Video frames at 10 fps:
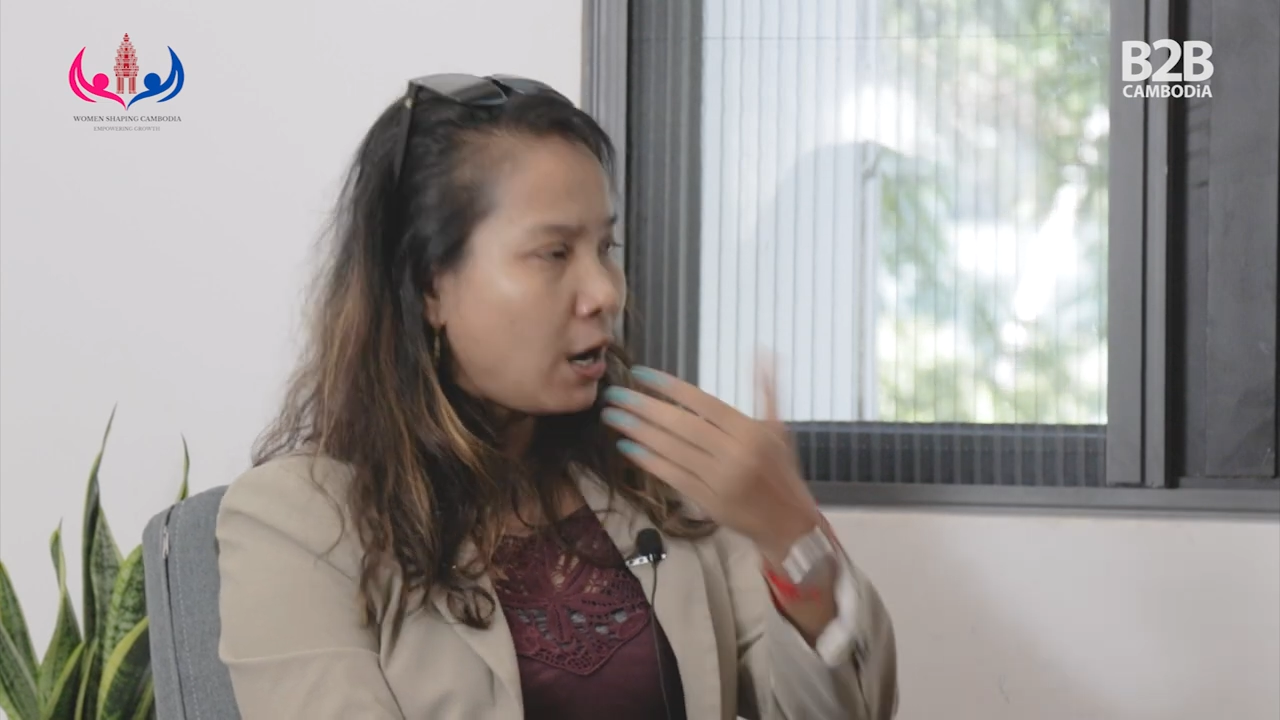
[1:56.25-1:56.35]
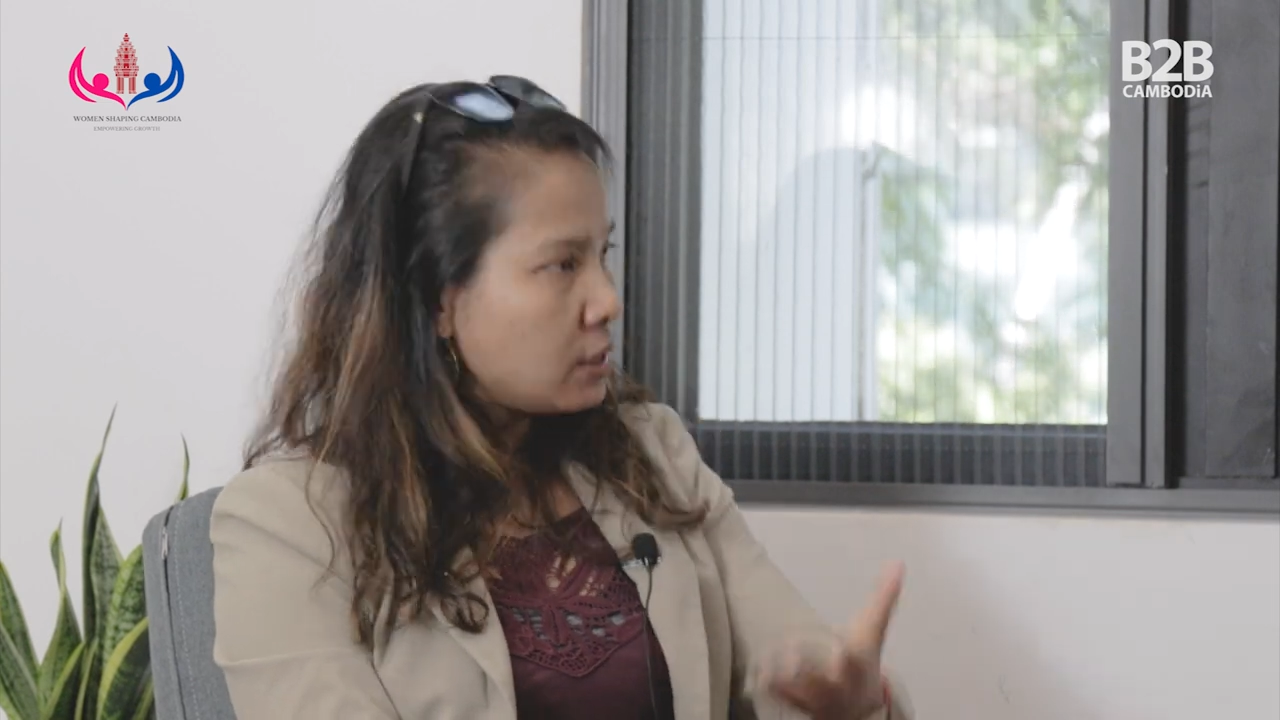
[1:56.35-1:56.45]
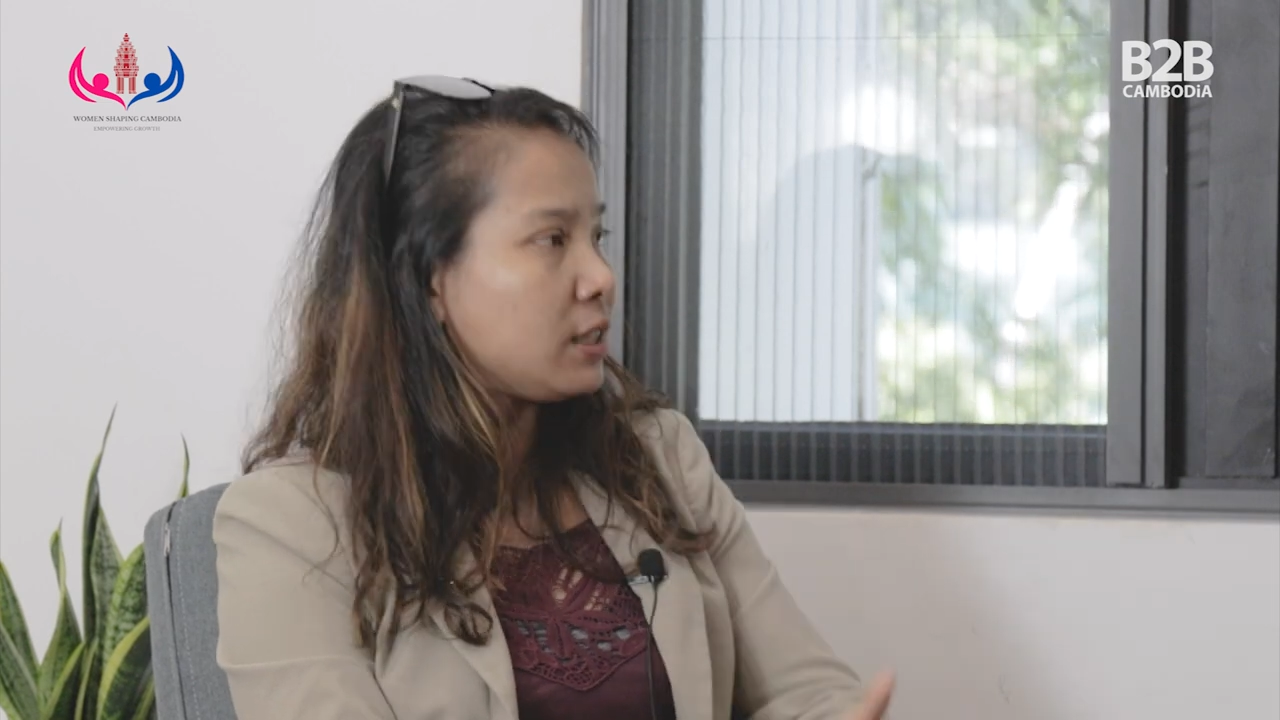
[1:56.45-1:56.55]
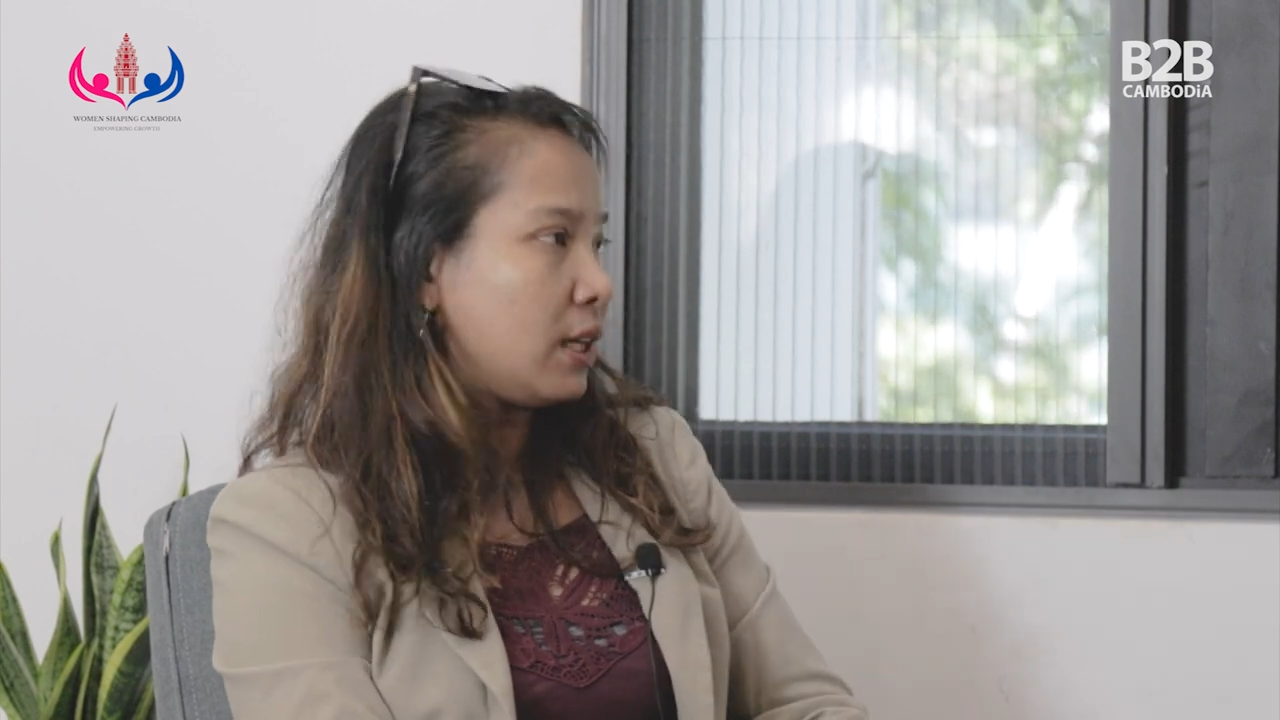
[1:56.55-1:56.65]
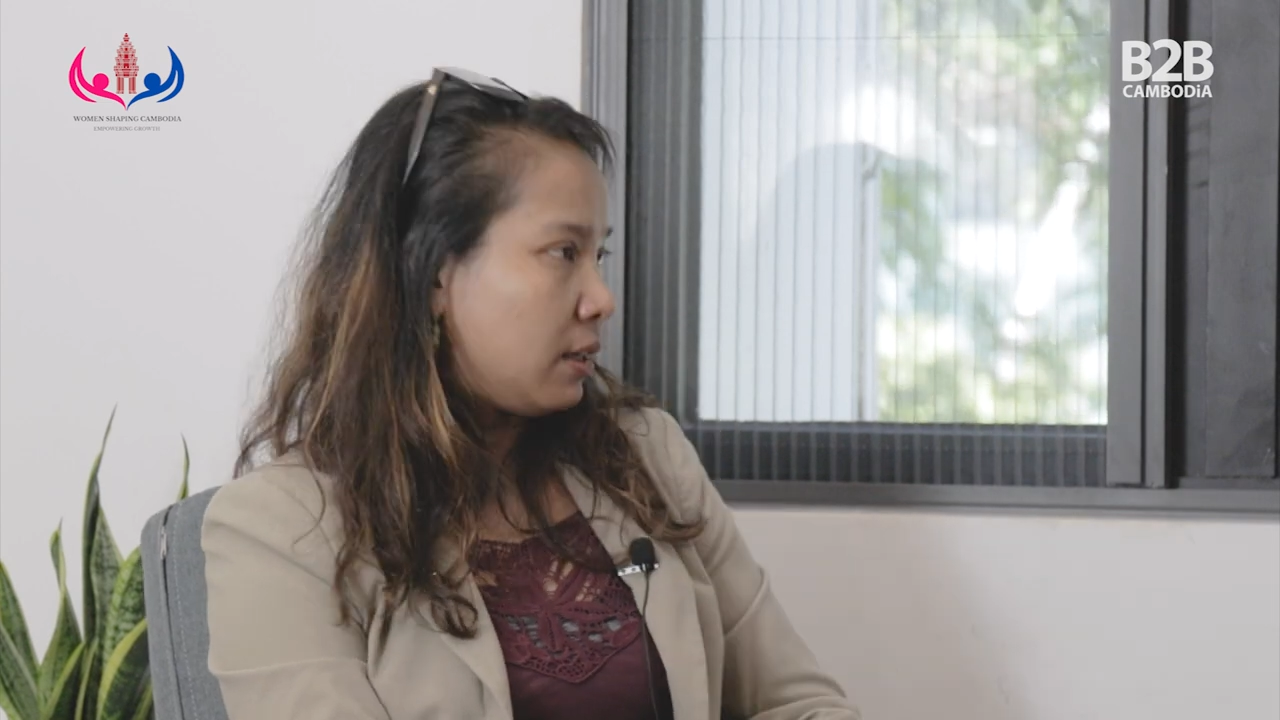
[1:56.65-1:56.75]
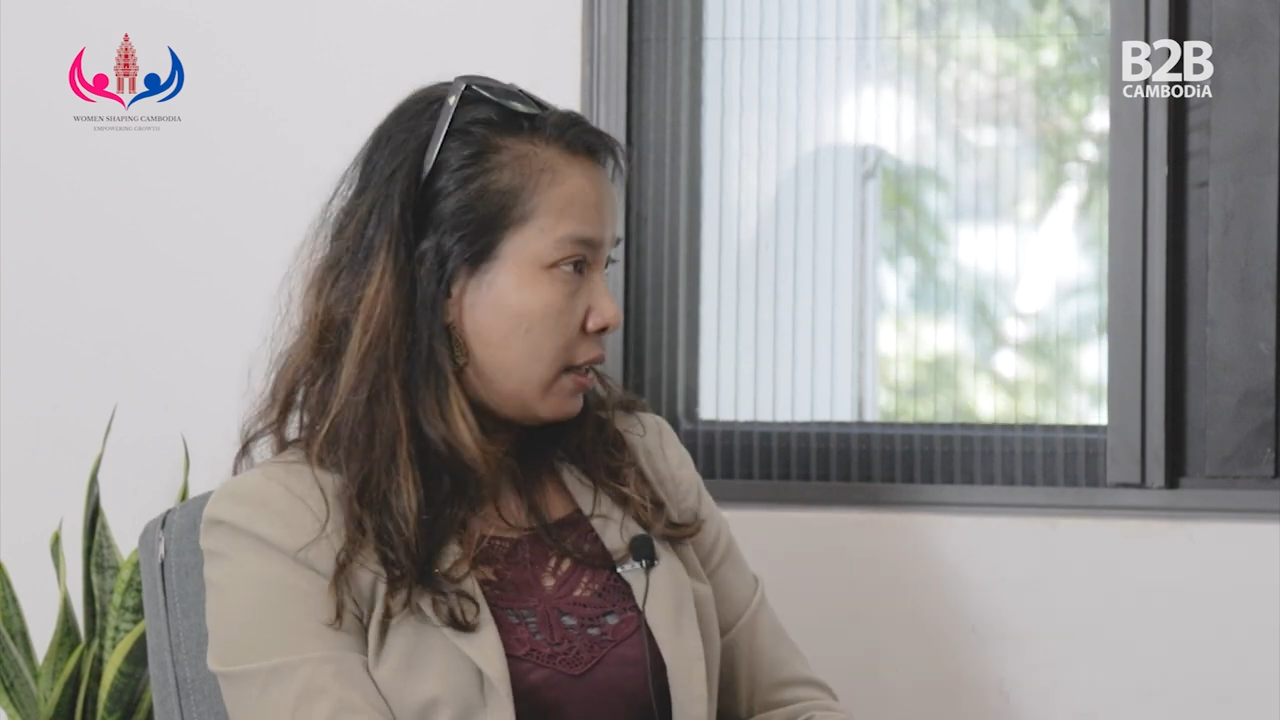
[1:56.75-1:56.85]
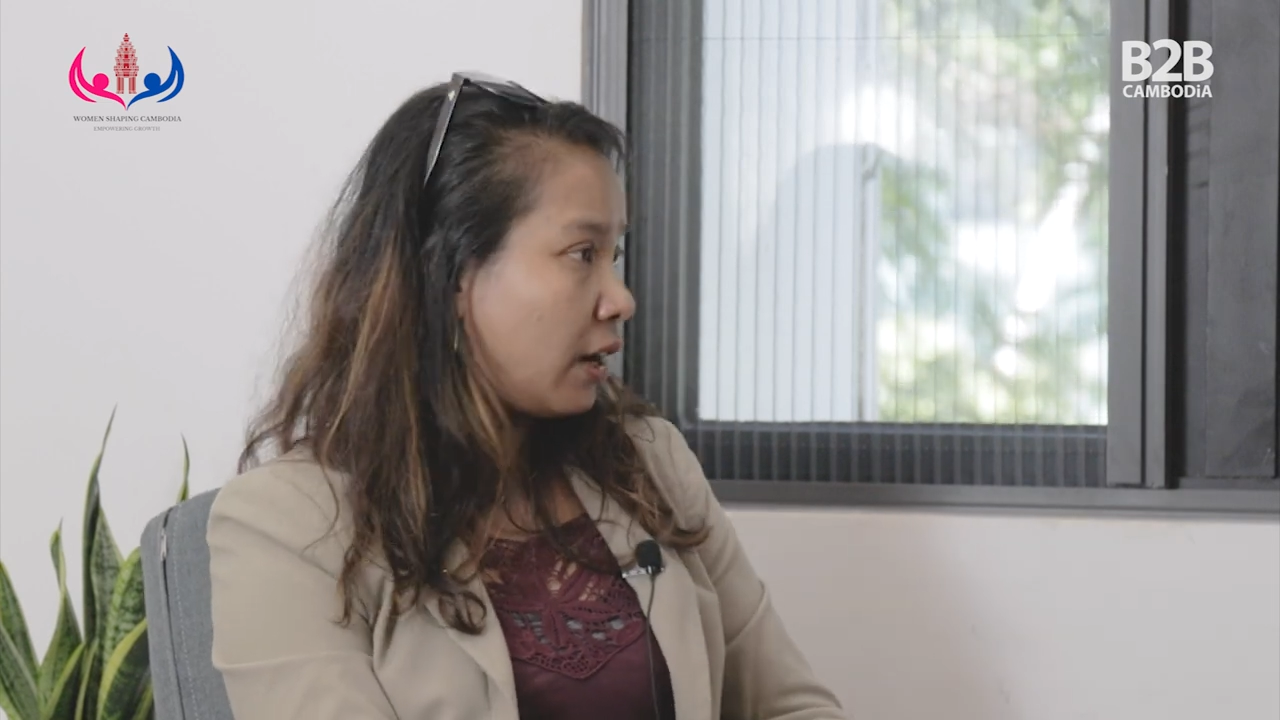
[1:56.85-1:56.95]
how to get